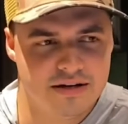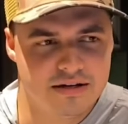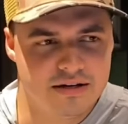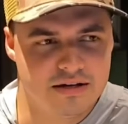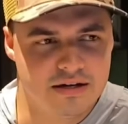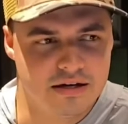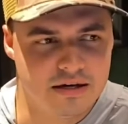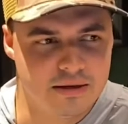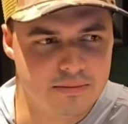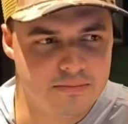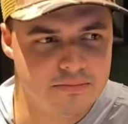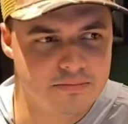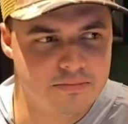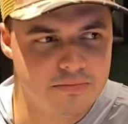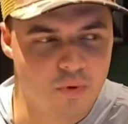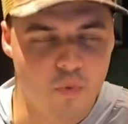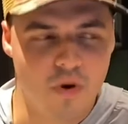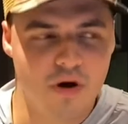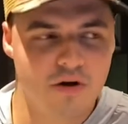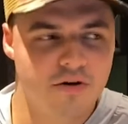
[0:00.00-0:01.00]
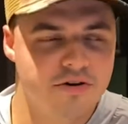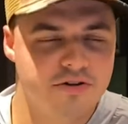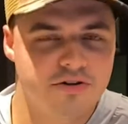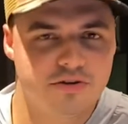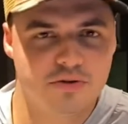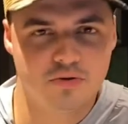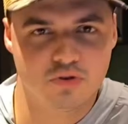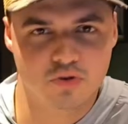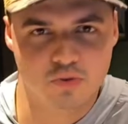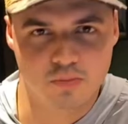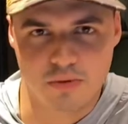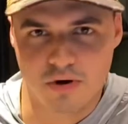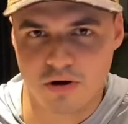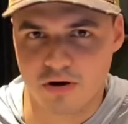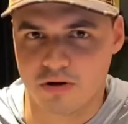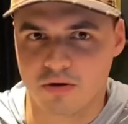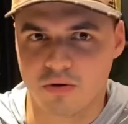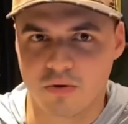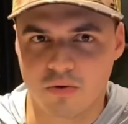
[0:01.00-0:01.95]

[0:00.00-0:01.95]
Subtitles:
The water's too small,"